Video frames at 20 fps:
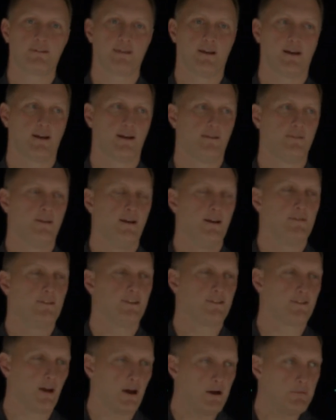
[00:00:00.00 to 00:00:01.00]

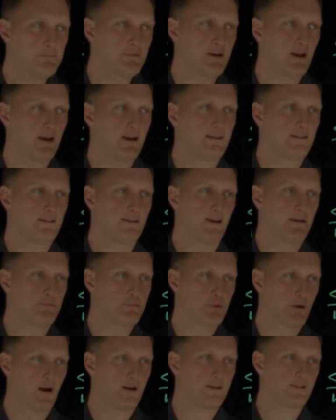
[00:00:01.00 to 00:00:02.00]
update
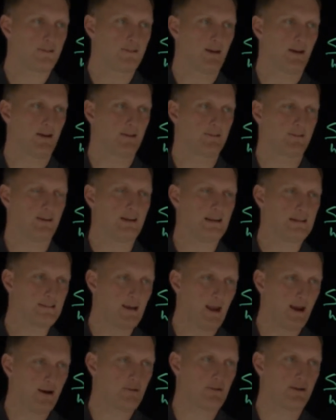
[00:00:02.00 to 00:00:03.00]
process, the
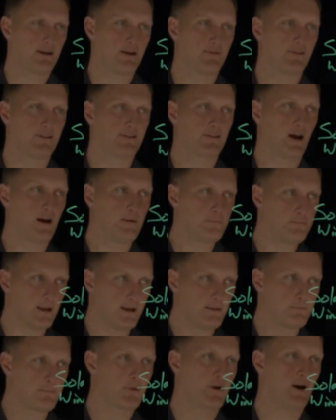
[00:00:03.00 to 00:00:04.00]
integrity of this
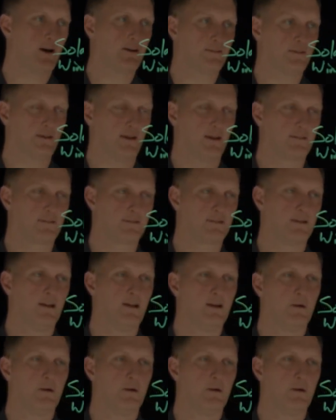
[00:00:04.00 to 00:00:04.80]
update process